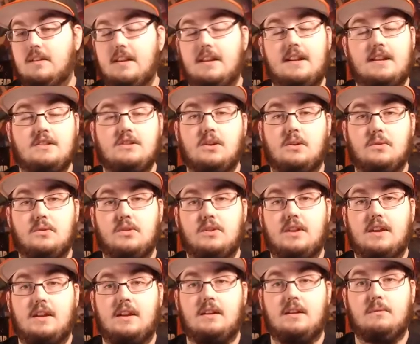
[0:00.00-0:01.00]
its own
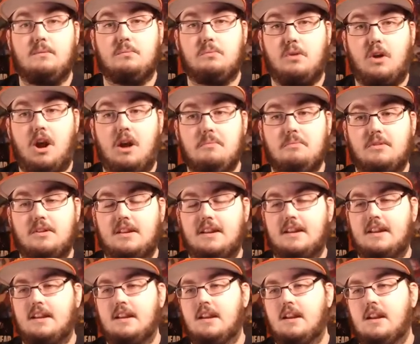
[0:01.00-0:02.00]
thing
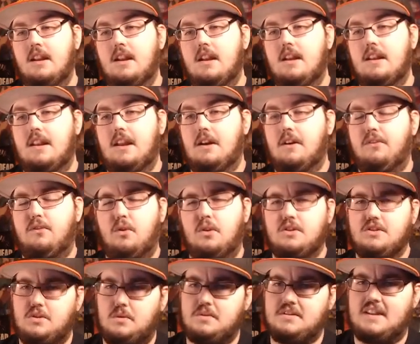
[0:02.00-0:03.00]
properly. Now, of
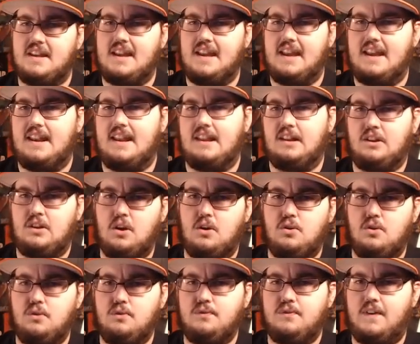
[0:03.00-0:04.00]
course, there was the Hit and
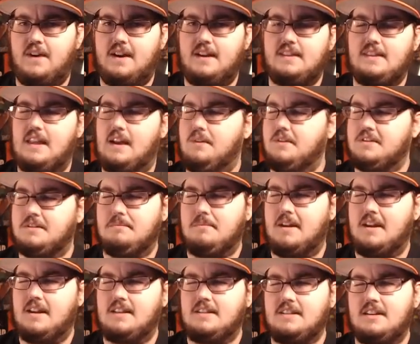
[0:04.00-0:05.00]
Goku fight. That was
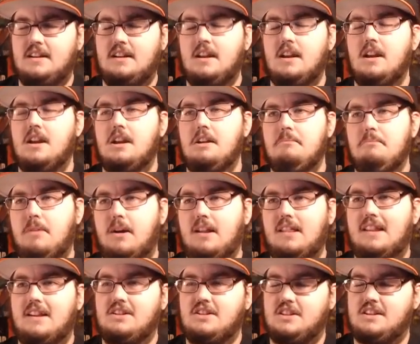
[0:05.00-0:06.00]
amazing.
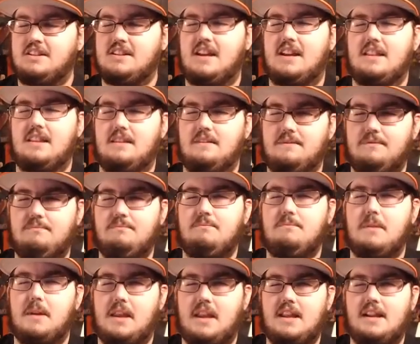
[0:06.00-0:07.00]
But let's just say the
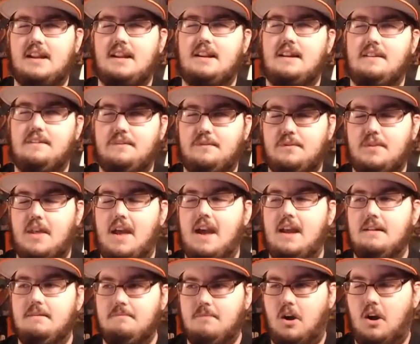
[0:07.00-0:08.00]
beginning of
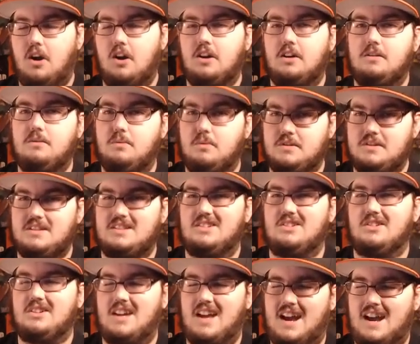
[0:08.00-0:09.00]
that arc was
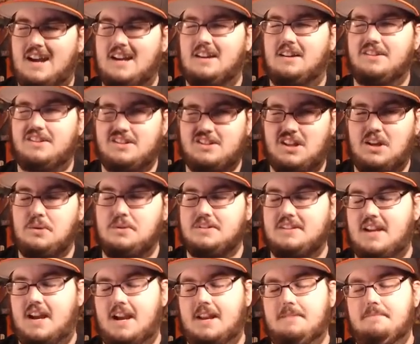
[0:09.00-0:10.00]
still kind of on the slow
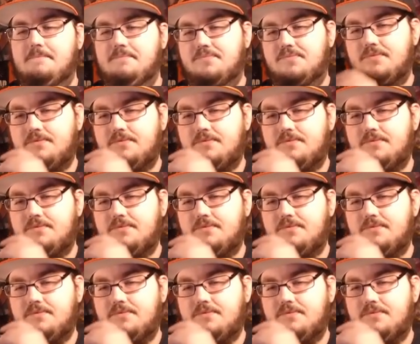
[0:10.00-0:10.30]
side.